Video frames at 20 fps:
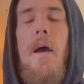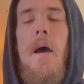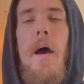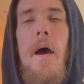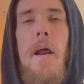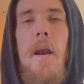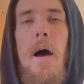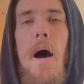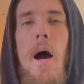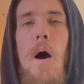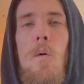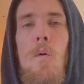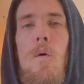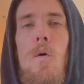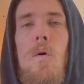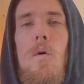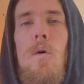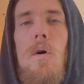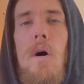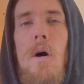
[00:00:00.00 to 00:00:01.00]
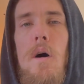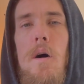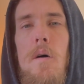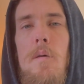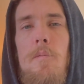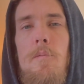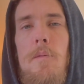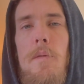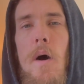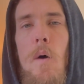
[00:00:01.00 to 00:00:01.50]
And I will,
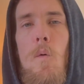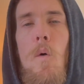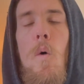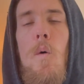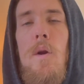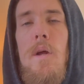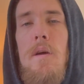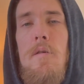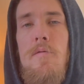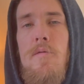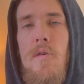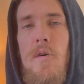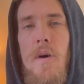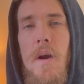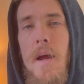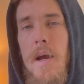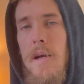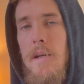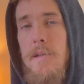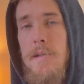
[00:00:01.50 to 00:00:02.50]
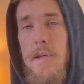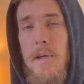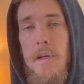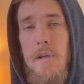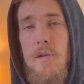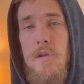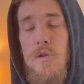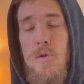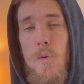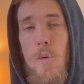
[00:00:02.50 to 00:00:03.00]
I won't eat for
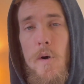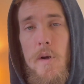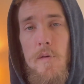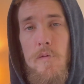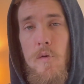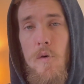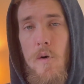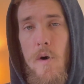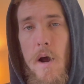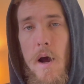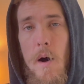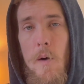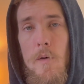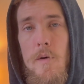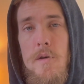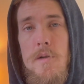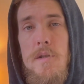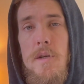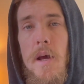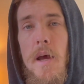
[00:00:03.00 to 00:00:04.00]
18 to 24 hours.